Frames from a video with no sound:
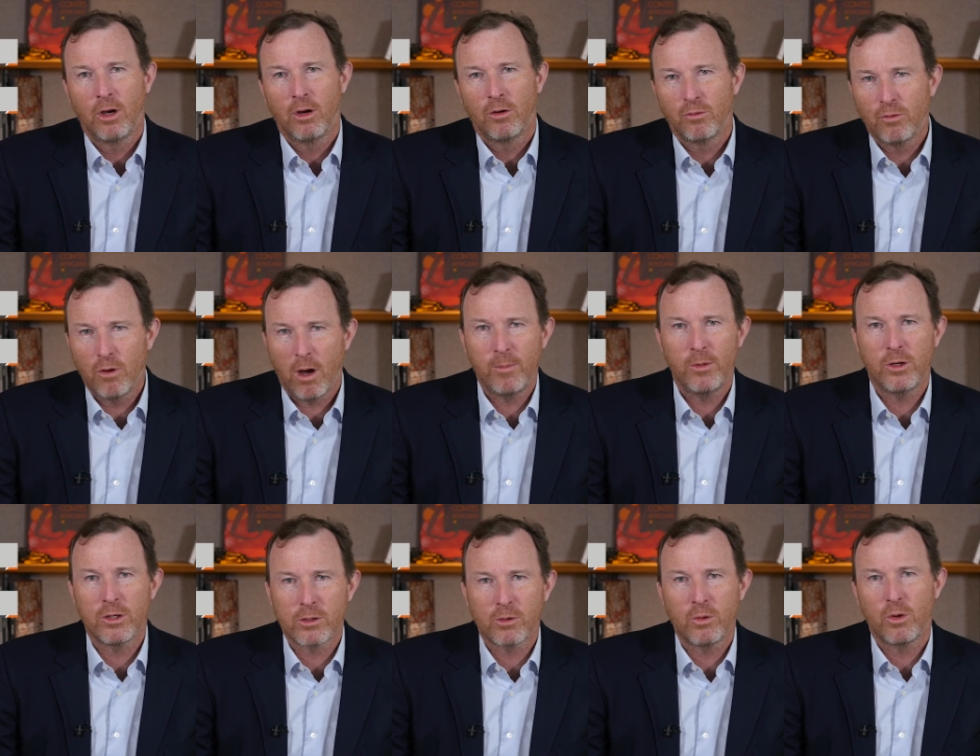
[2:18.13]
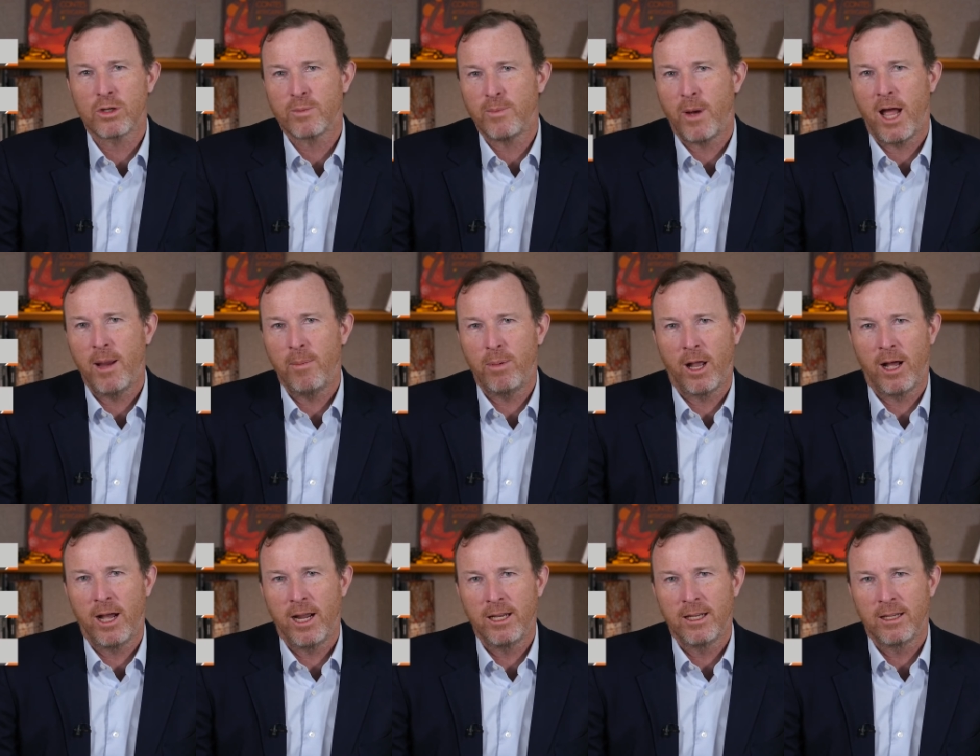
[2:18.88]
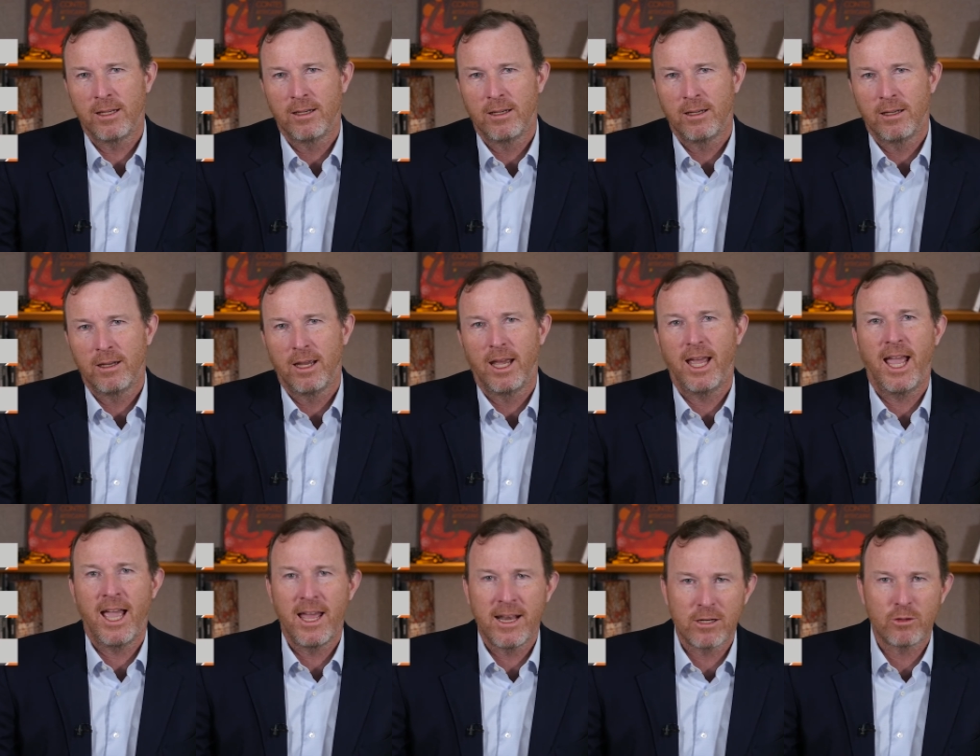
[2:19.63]
robust growth pipeline,
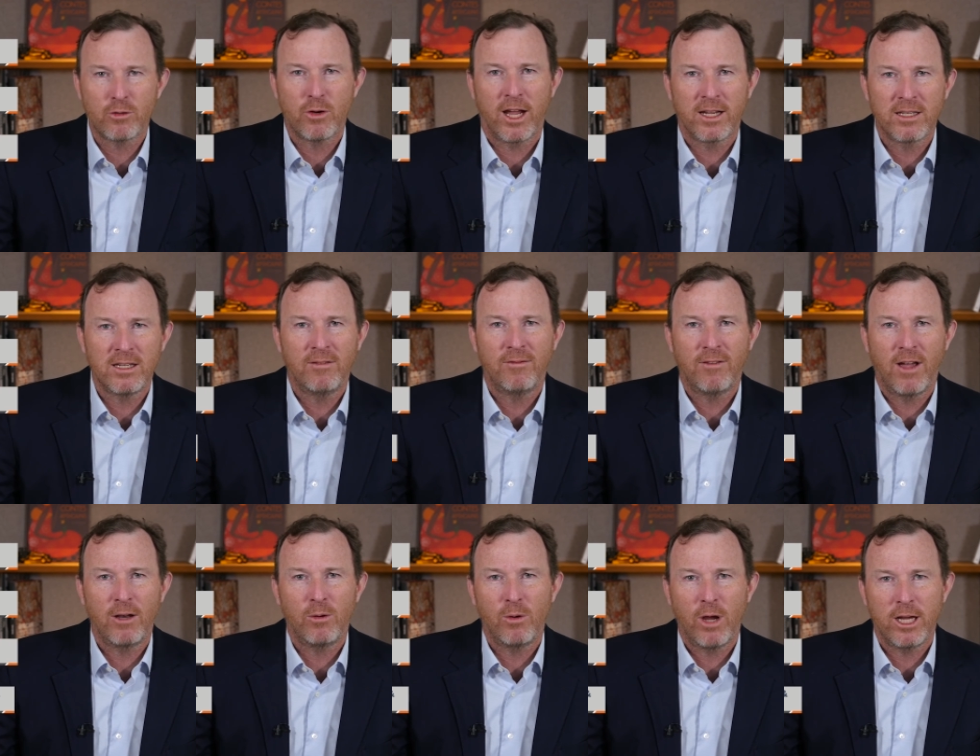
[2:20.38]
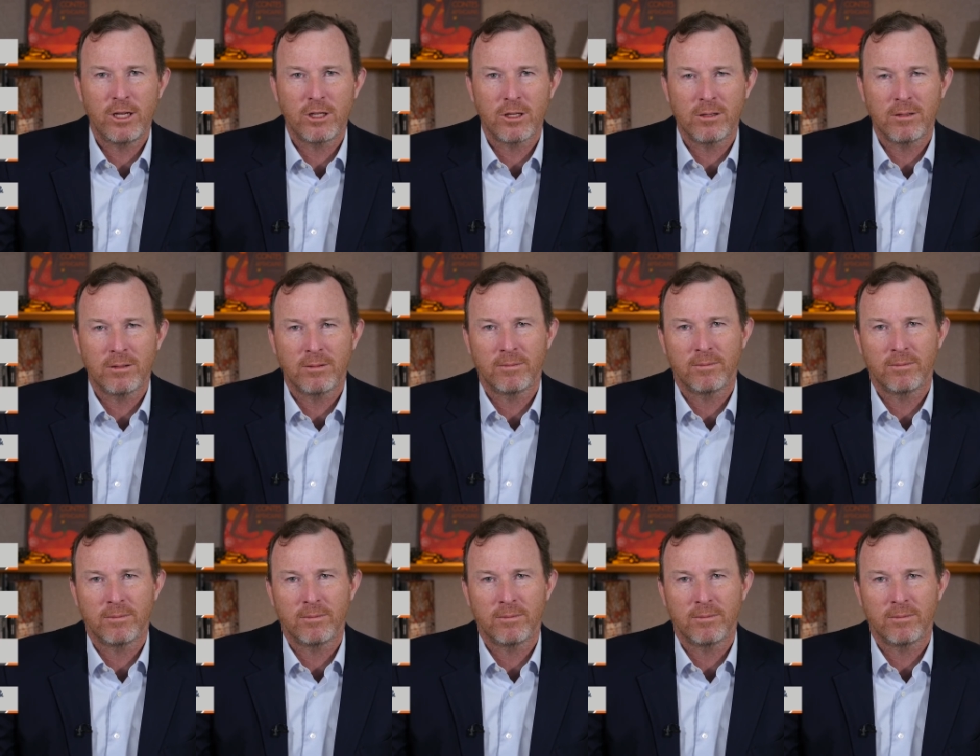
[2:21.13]
and attractive valuation.